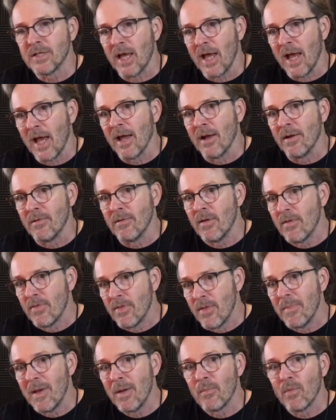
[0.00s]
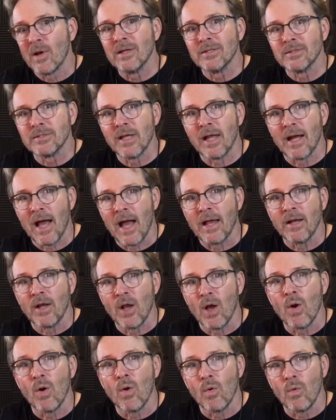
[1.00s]
and the memories that I
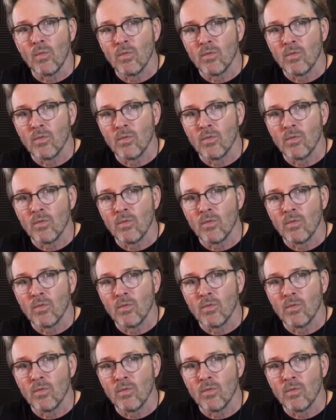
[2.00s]
know